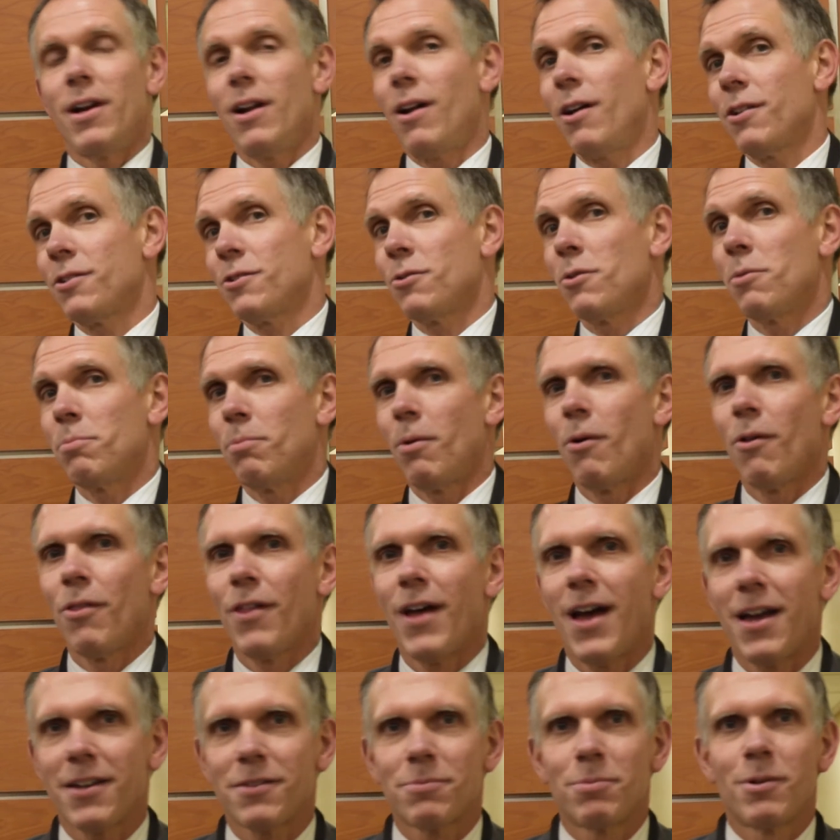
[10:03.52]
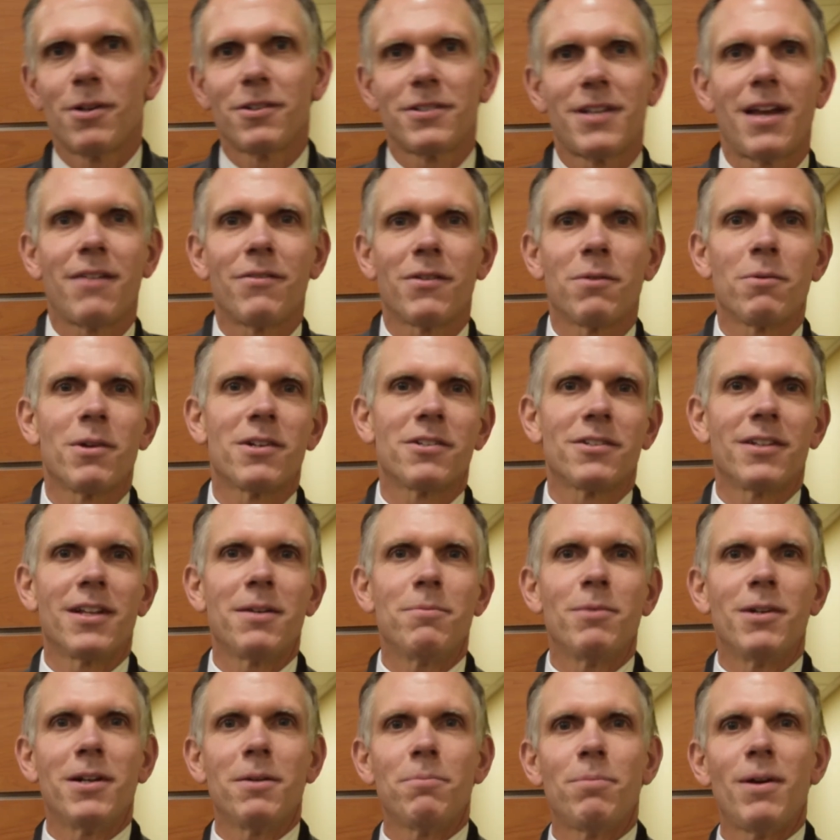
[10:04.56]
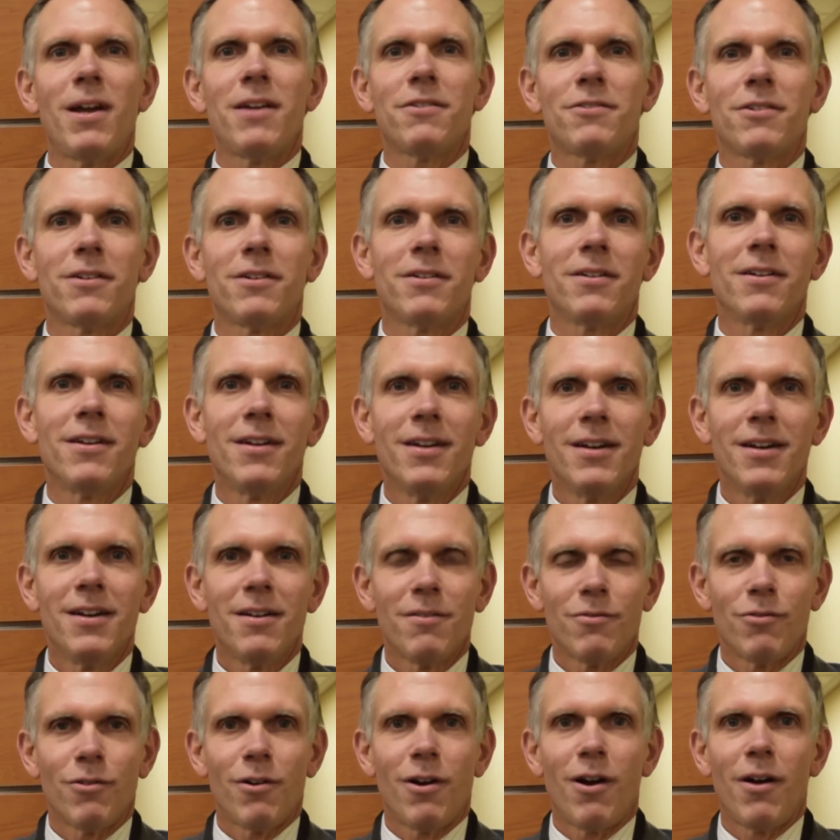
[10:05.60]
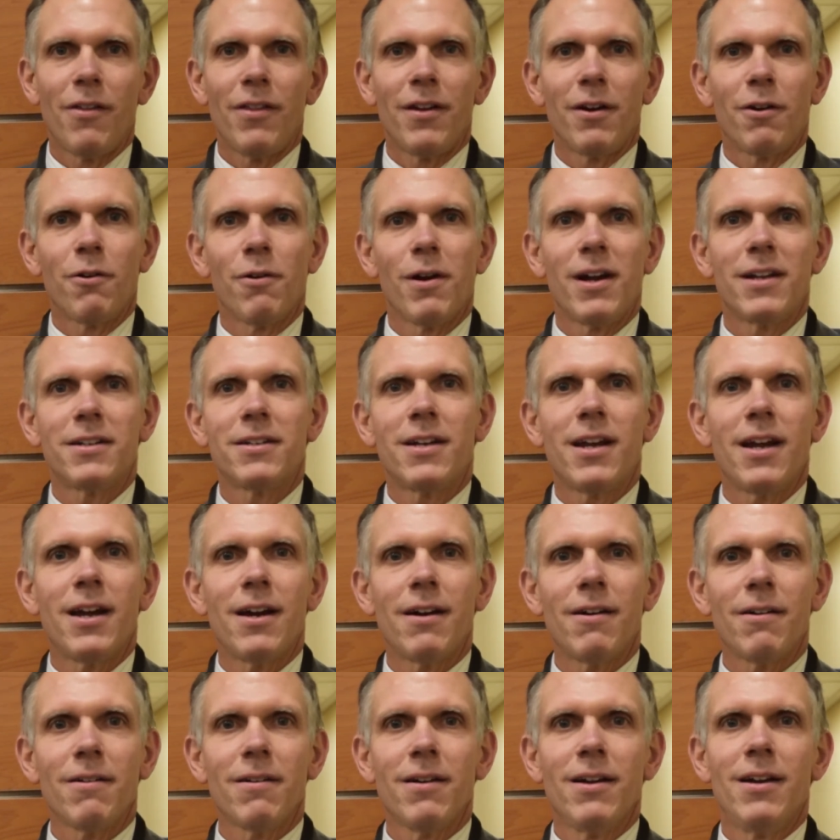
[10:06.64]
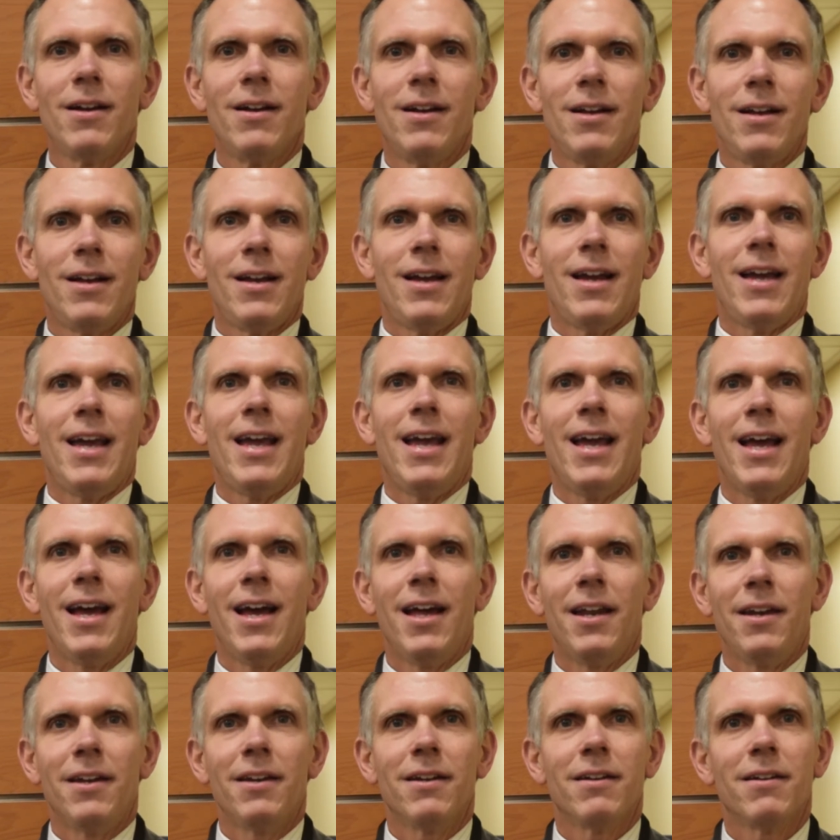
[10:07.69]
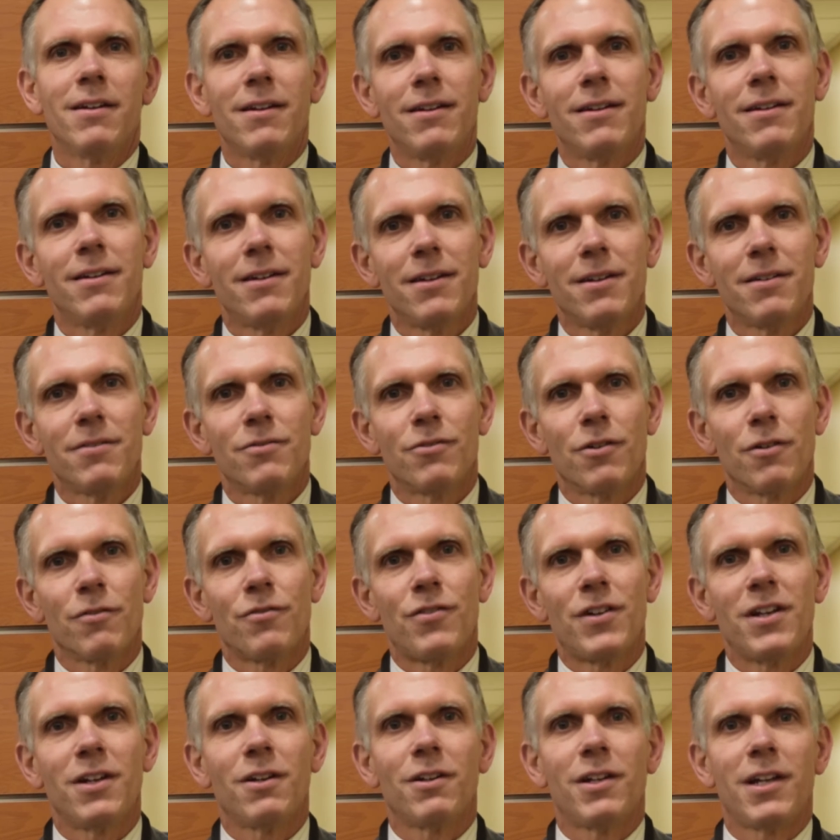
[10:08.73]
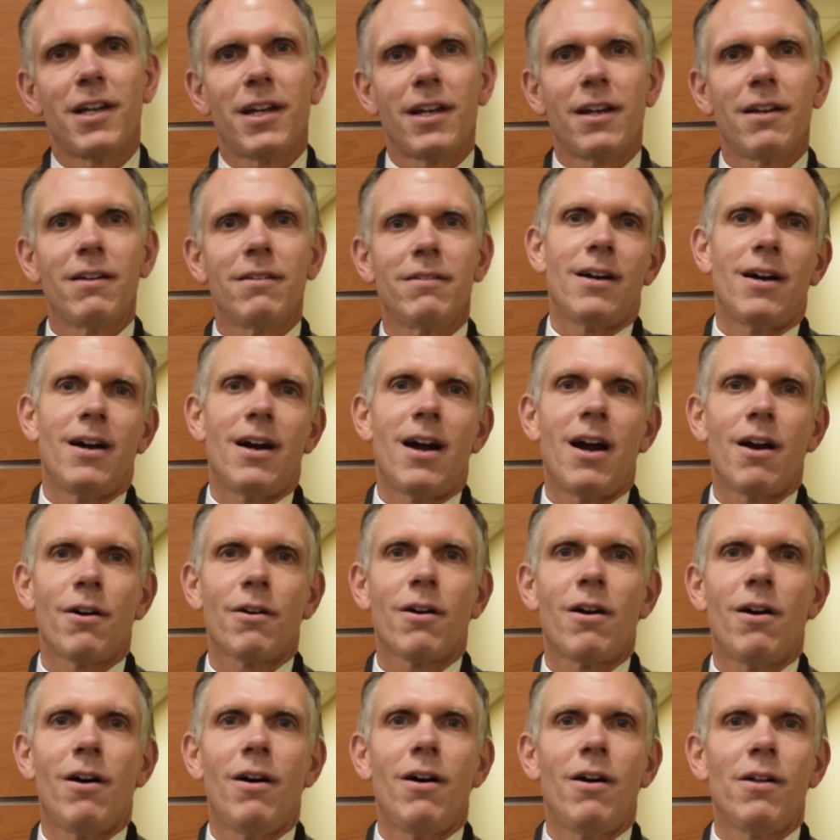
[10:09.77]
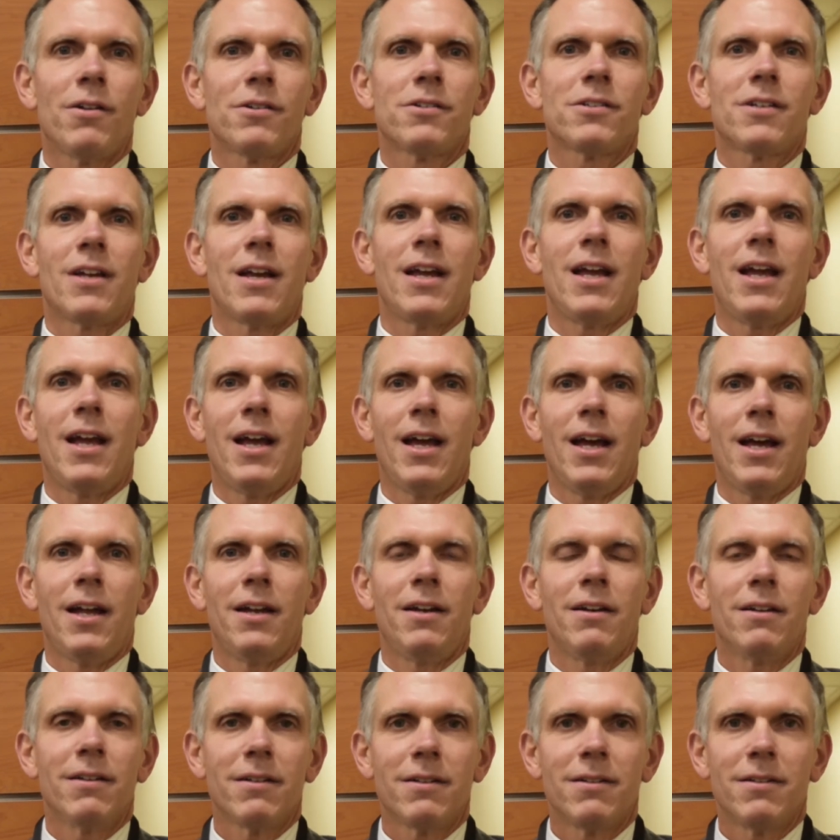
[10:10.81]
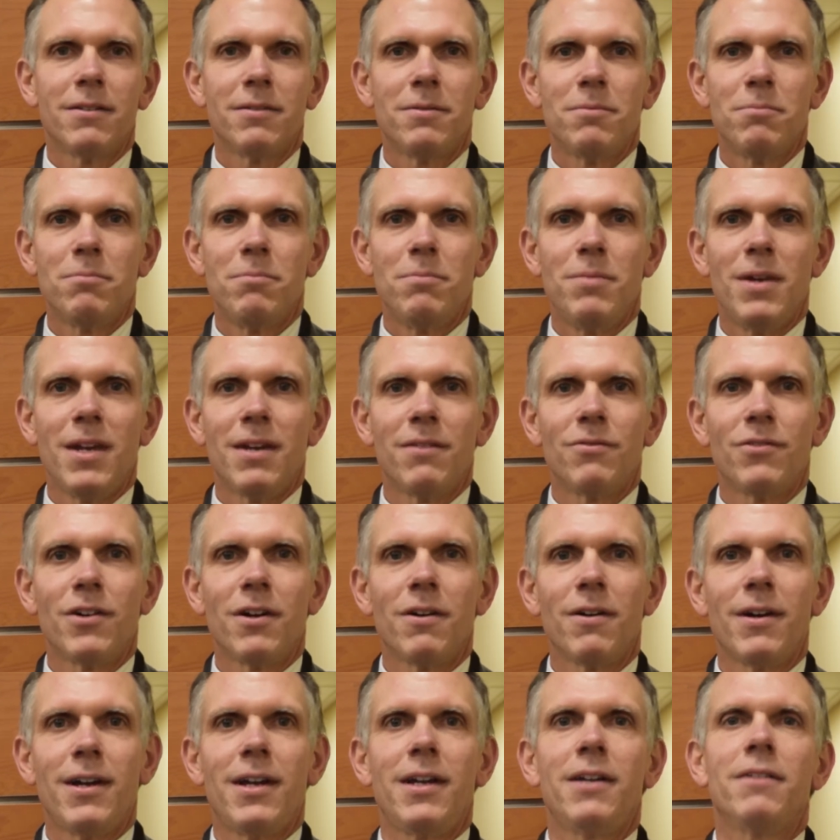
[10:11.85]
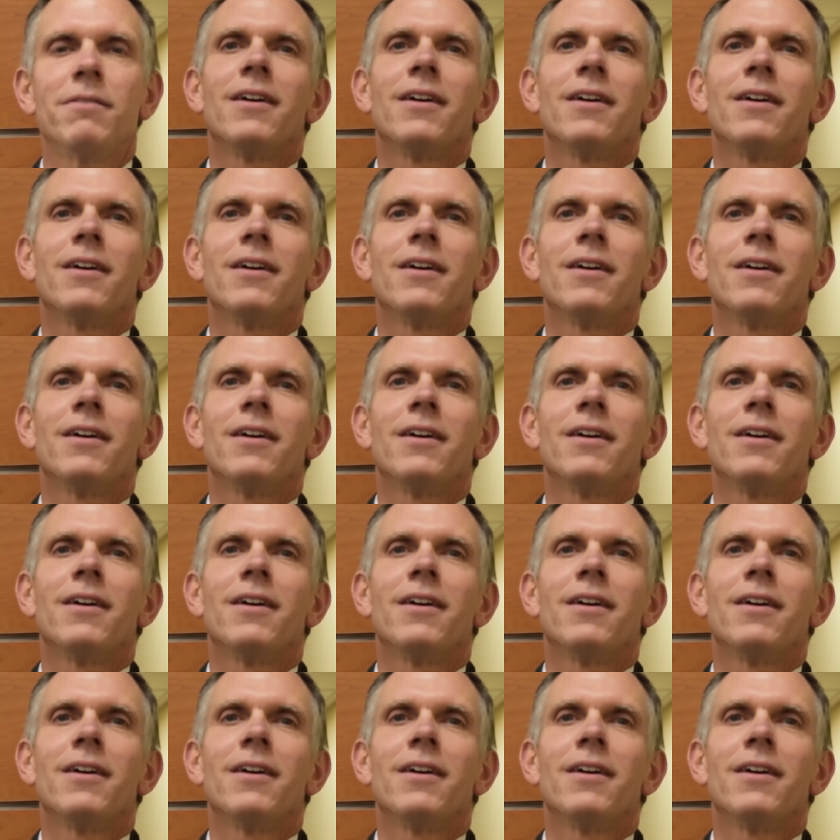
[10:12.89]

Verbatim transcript: and also at both hospitals, having recently been a patient, for all their great care and for fielding our calls and being very